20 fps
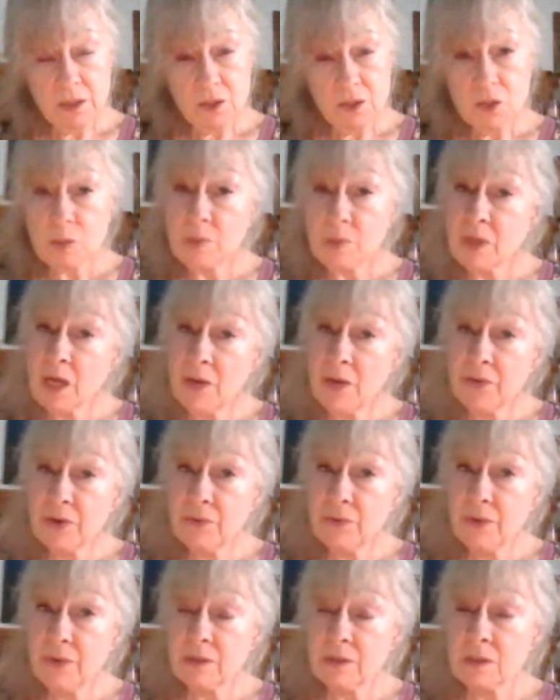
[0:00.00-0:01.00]
to be carried
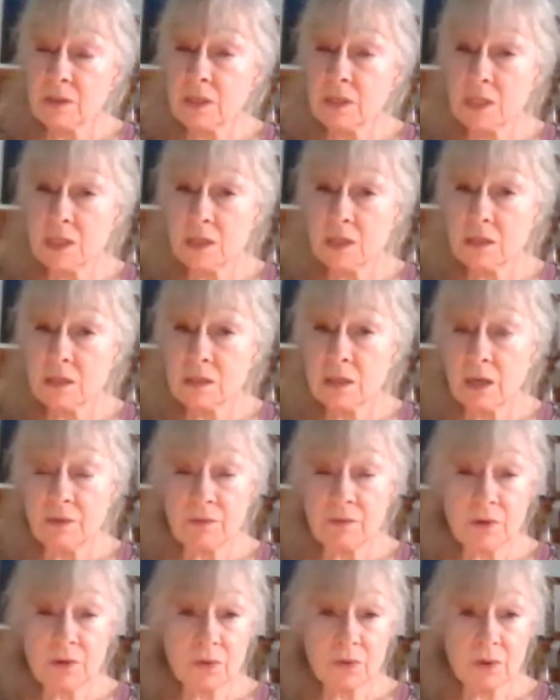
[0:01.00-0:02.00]
around until I
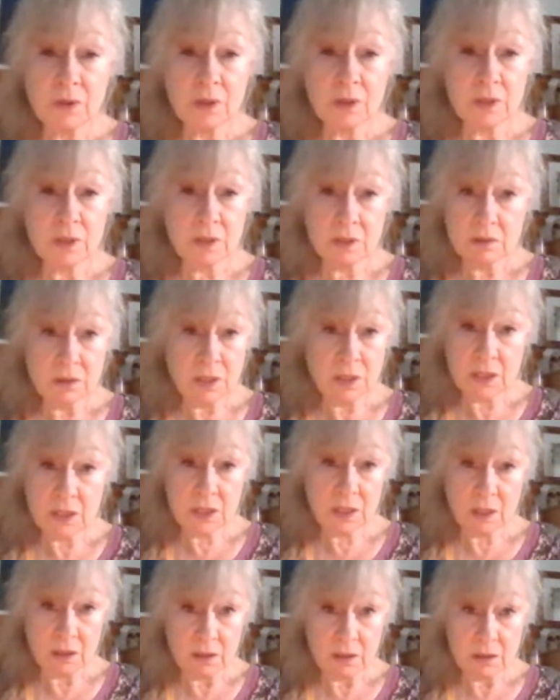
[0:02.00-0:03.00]
feel that it's
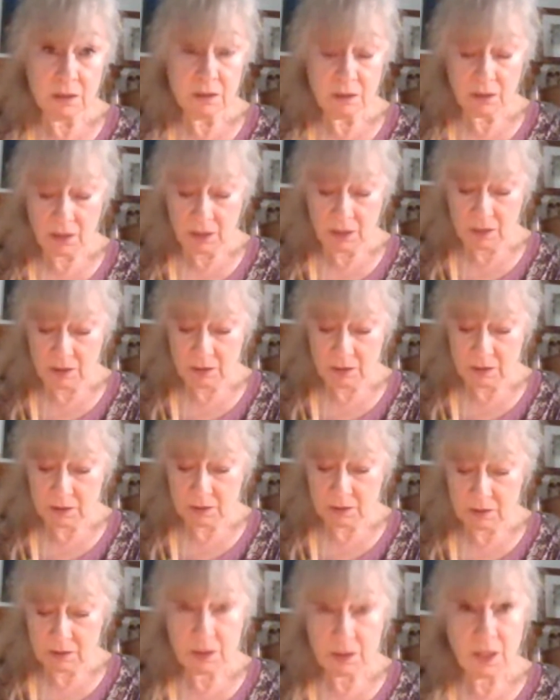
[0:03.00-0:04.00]
done, and
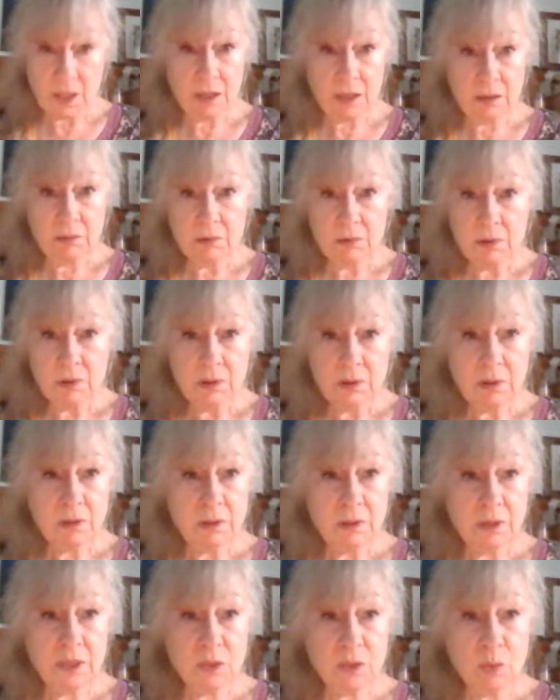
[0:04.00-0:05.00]
then
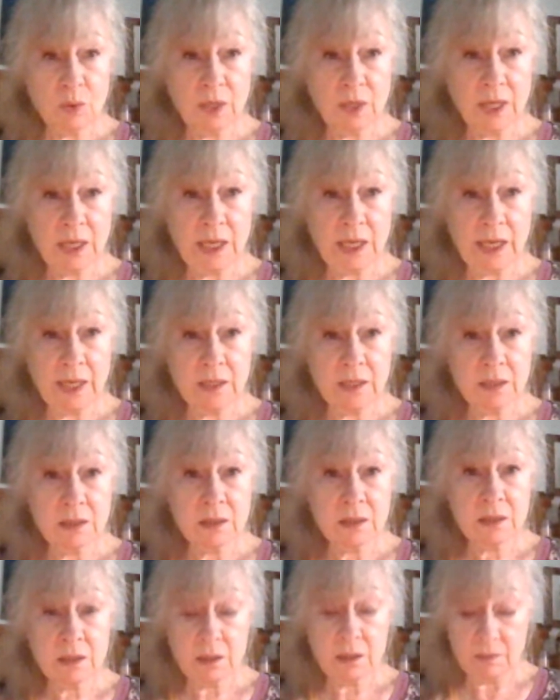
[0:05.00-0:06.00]
this will get
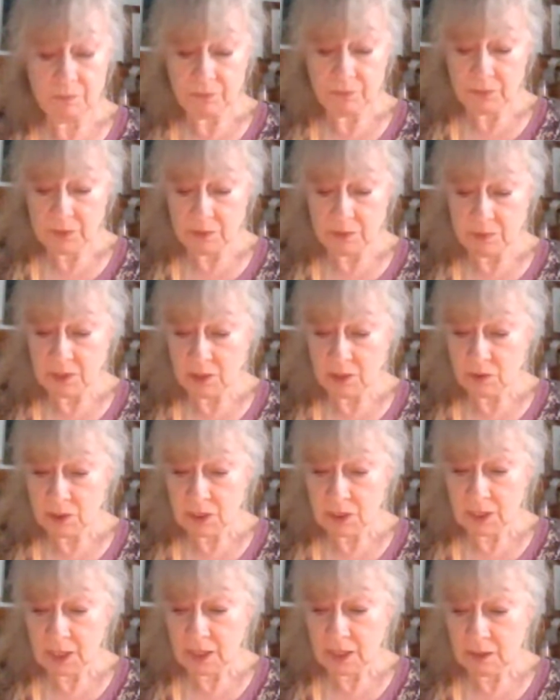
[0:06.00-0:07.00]
cleansed to be
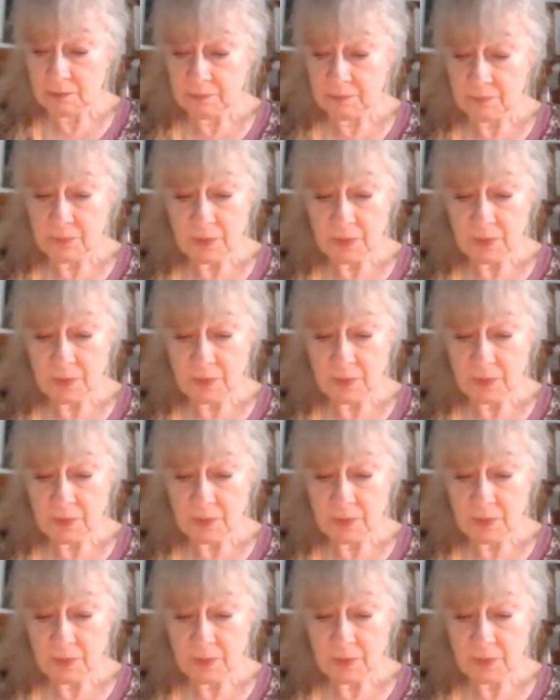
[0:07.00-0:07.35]
used again.